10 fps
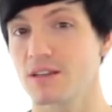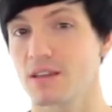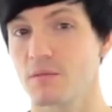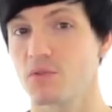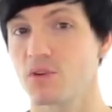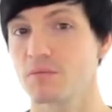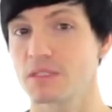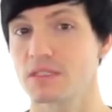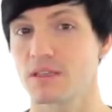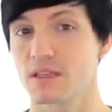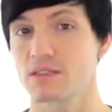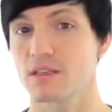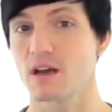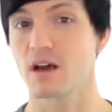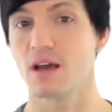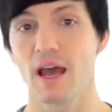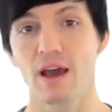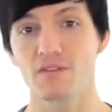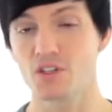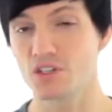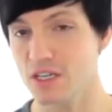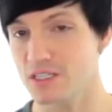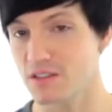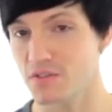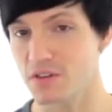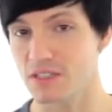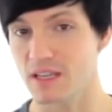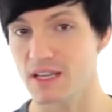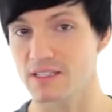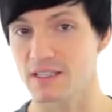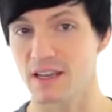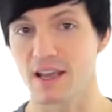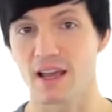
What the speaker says: at the improvements that they saw after just the first lesson,